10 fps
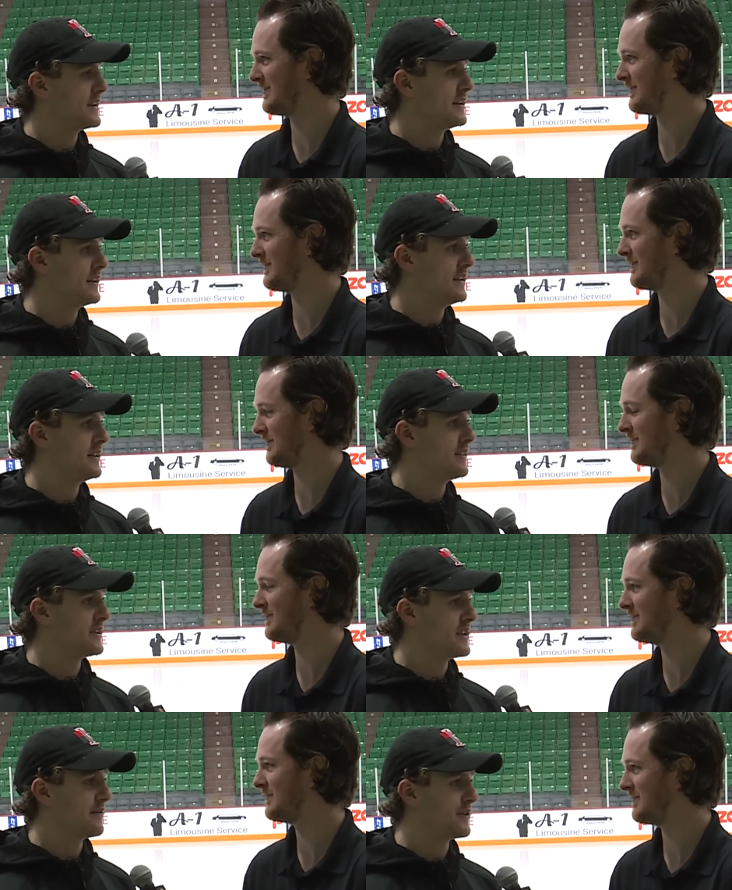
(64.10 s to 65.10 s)
Speaker 1: said he didn't, he didn't
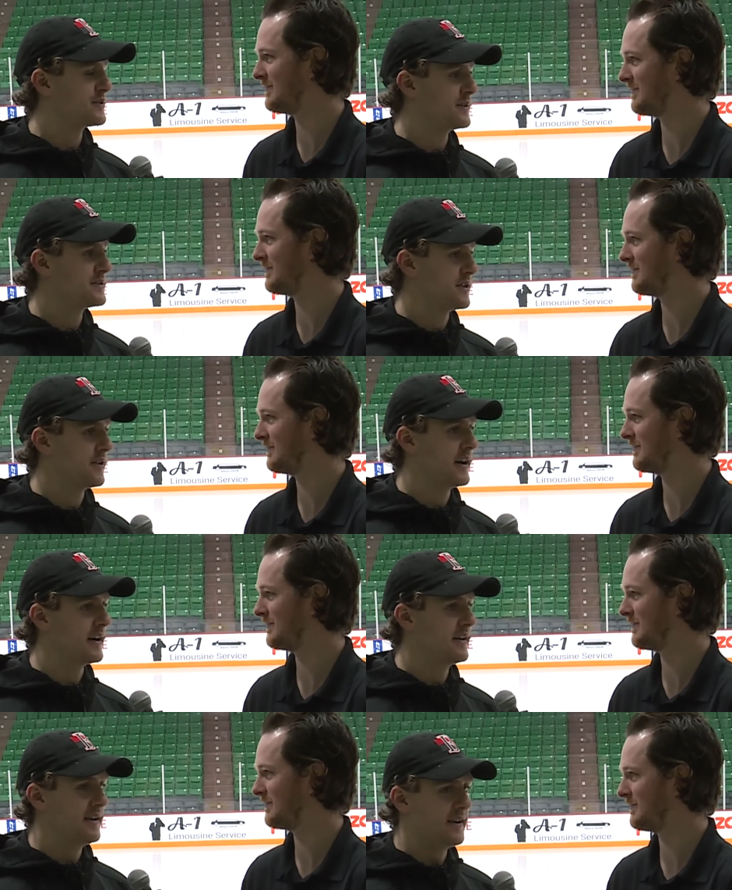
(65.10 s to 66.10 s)
touch that first one, so uh,
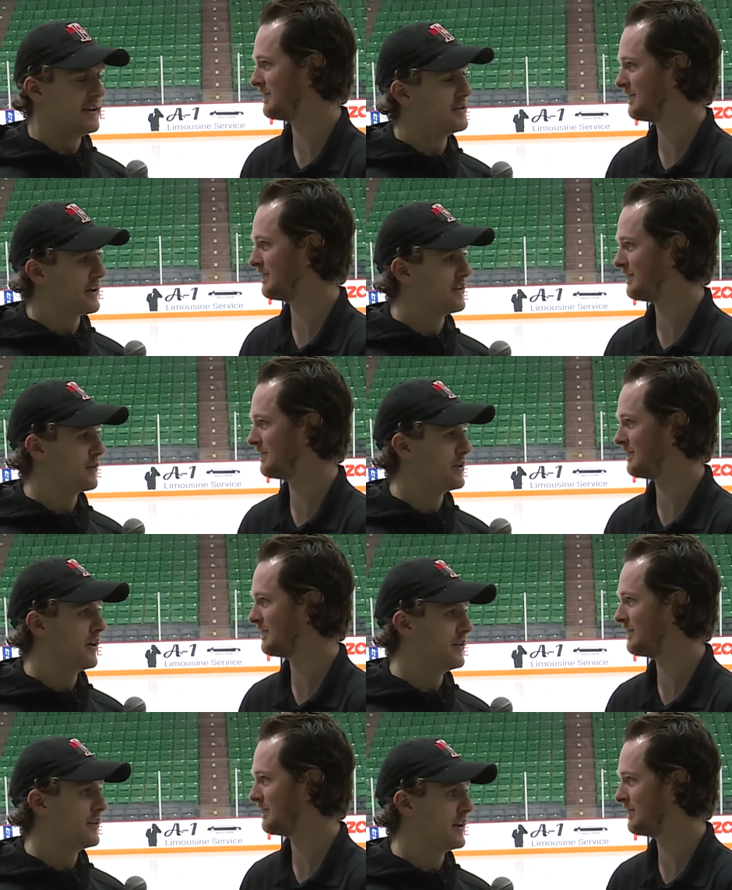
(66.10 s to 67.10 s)
in the dressing room we
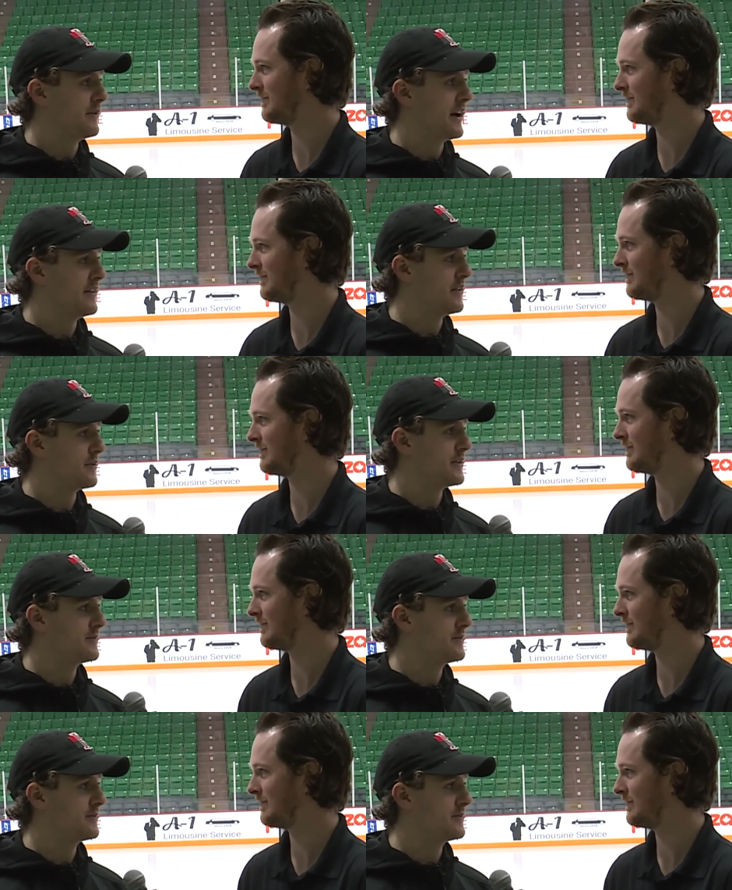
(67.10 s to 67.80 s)
all knew that I had the three.